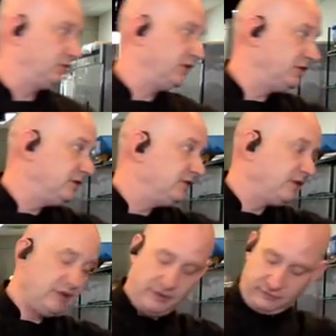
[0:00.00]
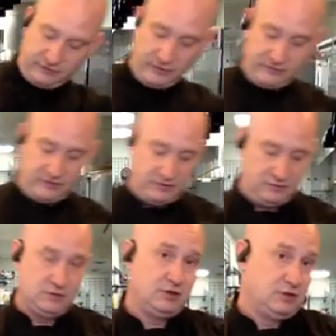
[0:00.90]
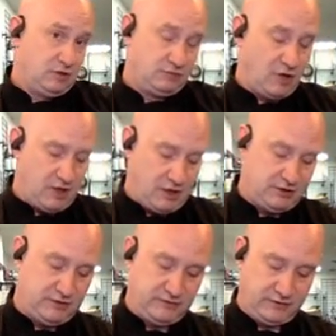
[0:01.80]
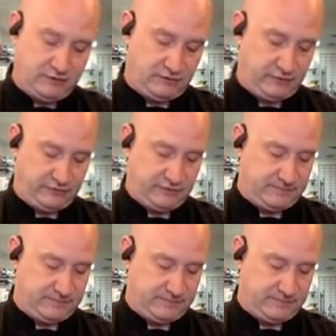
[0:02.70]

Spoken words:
onions in the other salsa, raw onions in this salsa.